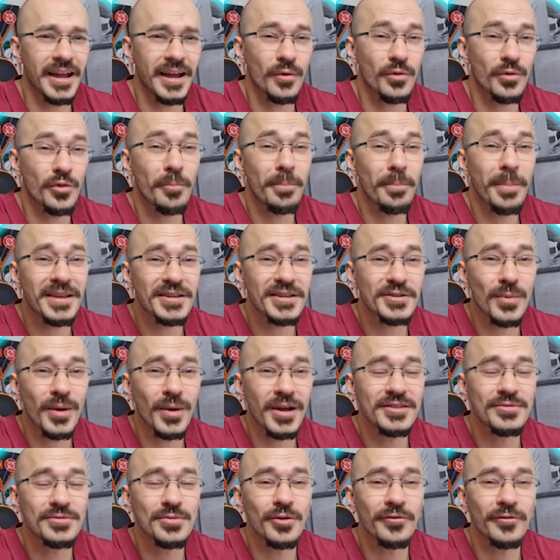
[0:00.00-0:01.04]
Now, the best
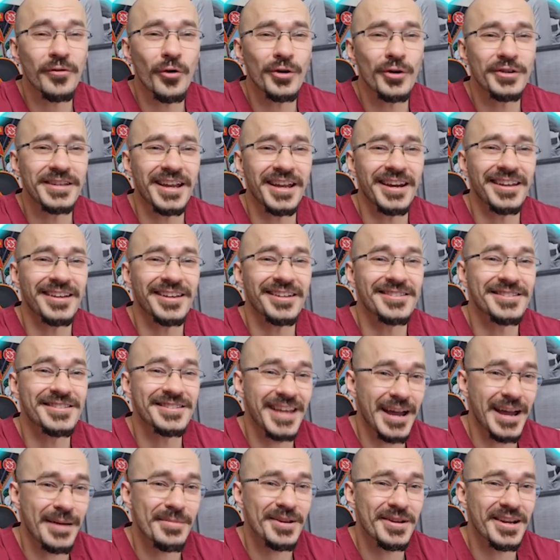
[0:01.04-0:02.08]
way to avoid getting
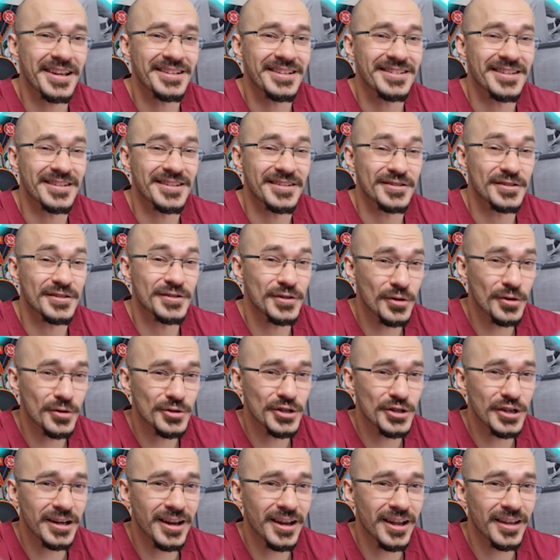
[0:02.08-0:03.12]
contaminated
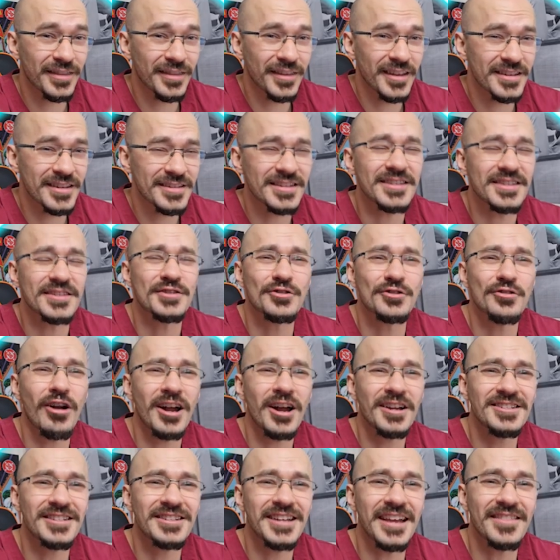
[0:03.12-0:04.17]
sushi like this is
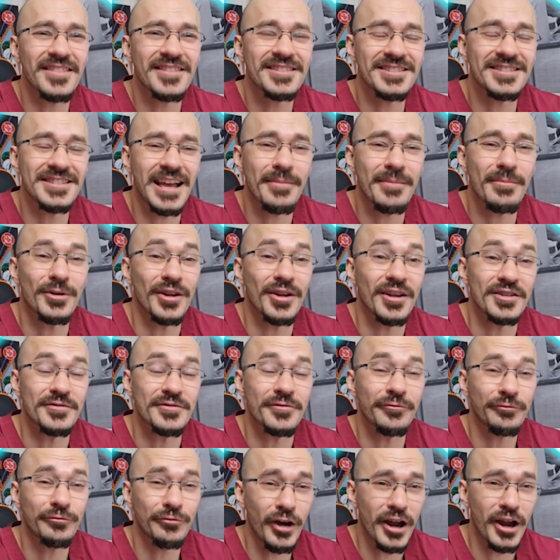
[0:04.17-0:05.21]
try to get the salmon as
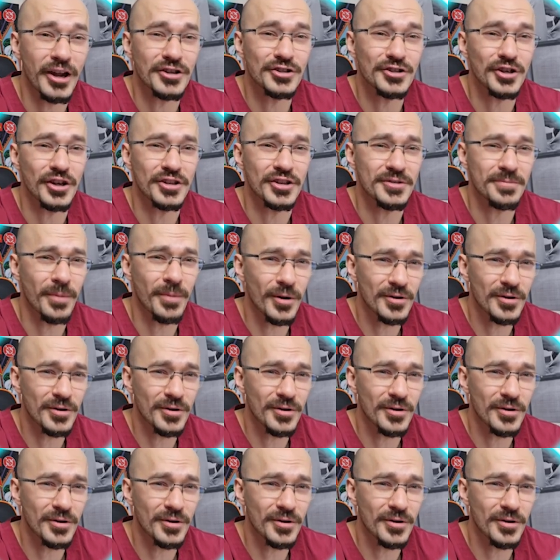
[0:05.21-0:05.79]
fresh as